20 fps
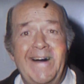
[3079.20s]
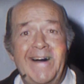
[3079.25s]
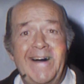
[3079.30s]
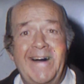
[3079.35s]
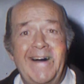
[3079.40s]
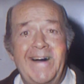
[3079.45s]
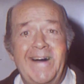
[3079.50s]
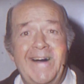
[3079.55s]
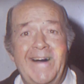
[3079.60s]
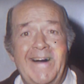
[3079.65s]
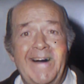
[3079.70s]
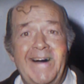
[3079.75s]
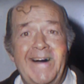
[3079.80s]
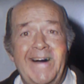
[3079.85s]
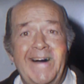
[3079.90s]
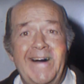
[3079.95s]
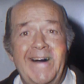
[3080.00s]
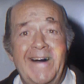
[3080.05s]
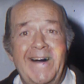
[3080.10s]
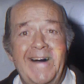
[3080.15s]
of this film,
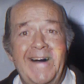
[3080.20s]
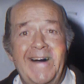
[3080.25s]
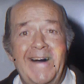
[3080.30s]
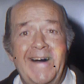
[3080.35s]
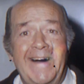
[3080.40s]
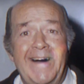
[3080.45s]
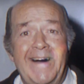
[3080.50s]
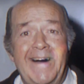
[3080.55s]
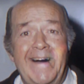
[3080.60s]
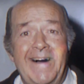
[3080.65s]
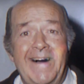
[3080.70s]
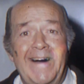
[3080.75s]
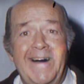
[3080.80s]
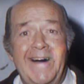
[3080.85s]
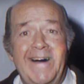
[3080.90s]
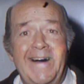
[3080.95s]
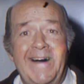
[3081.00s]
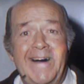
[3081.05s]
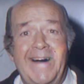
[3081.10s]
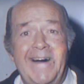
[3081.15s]
just to keep up with the
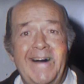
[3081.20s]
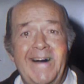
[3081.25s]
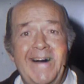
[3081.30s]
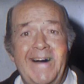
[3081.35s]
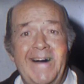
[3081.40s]
demand